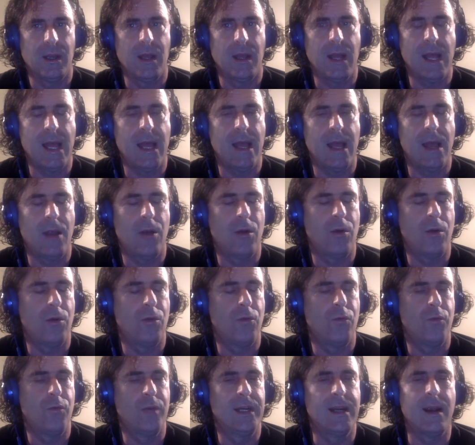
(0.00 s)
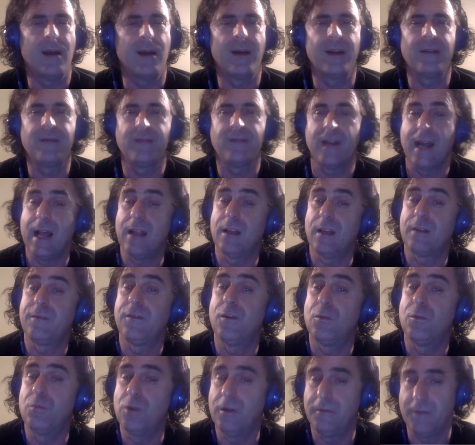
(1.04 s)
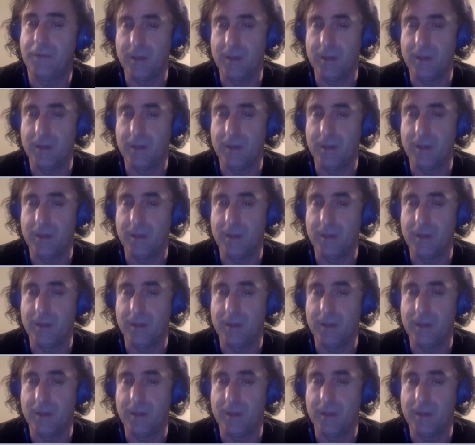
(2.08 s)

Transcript: regarding phenolic foam roof